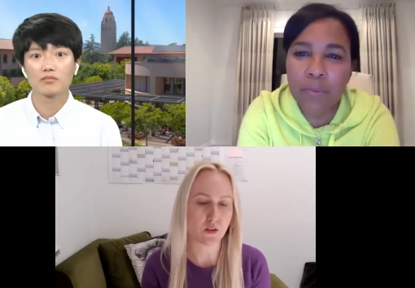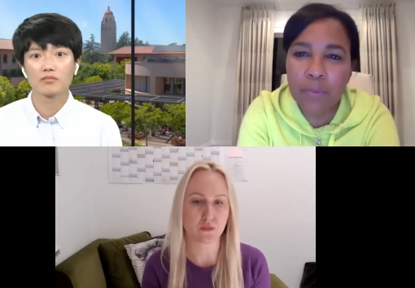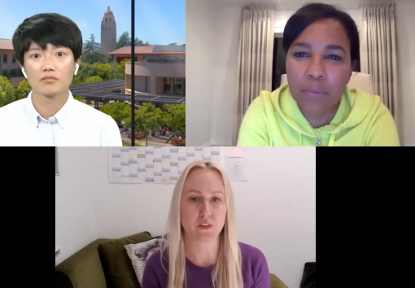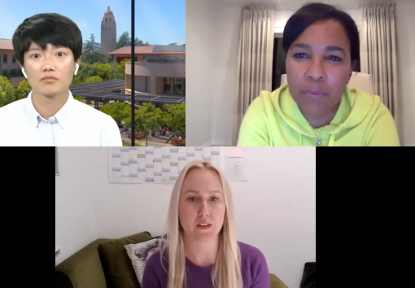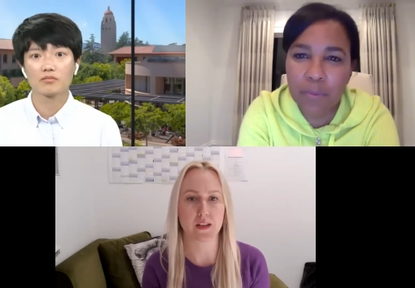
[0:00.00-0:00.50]

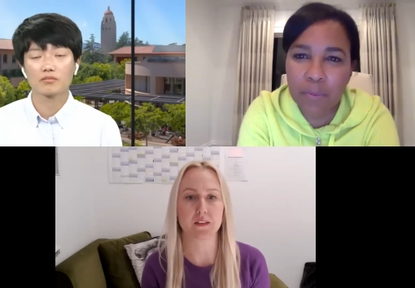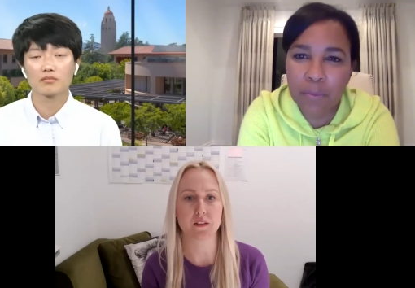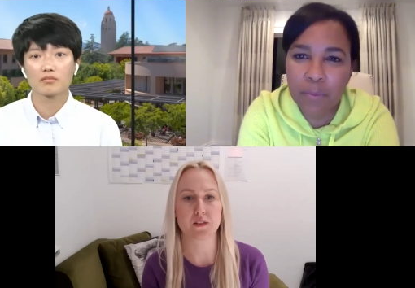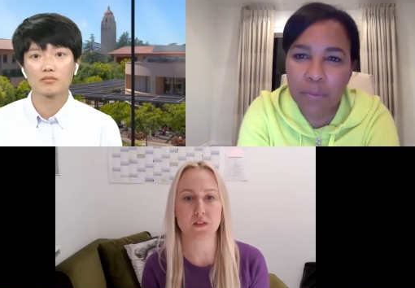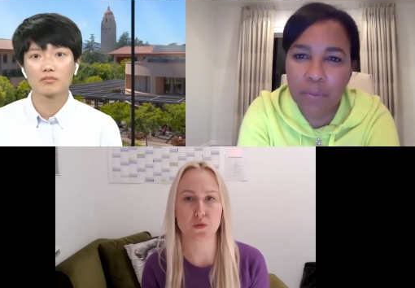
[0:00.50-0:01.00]
Speaker 1: COVID-19
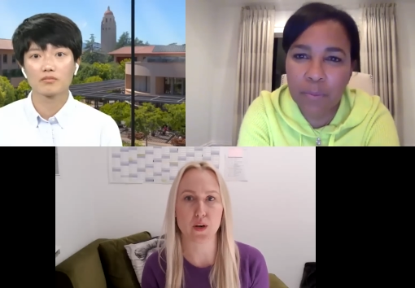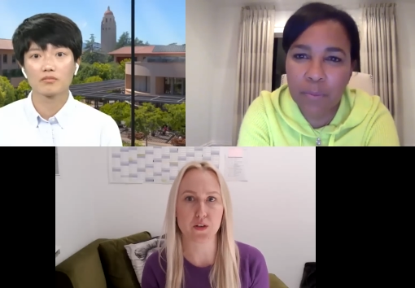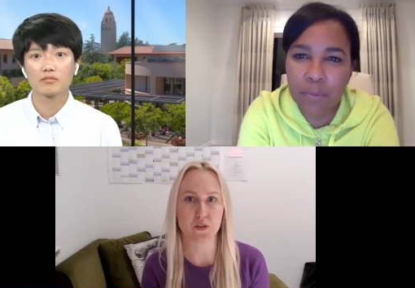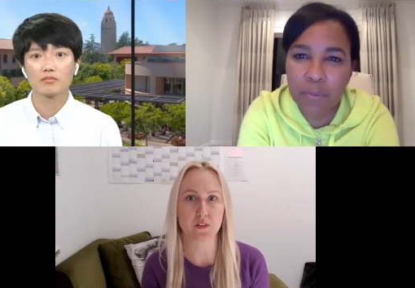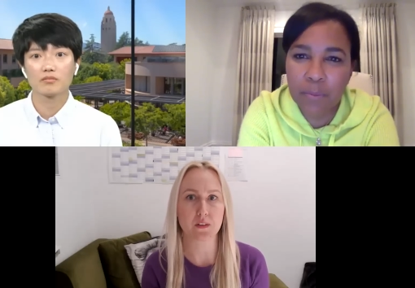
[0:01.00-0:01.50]

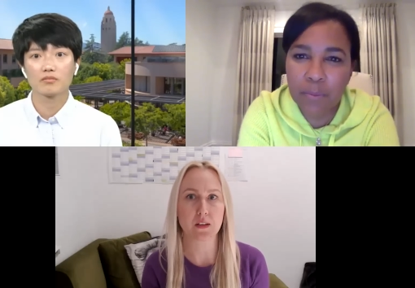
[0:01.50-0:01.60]
situation?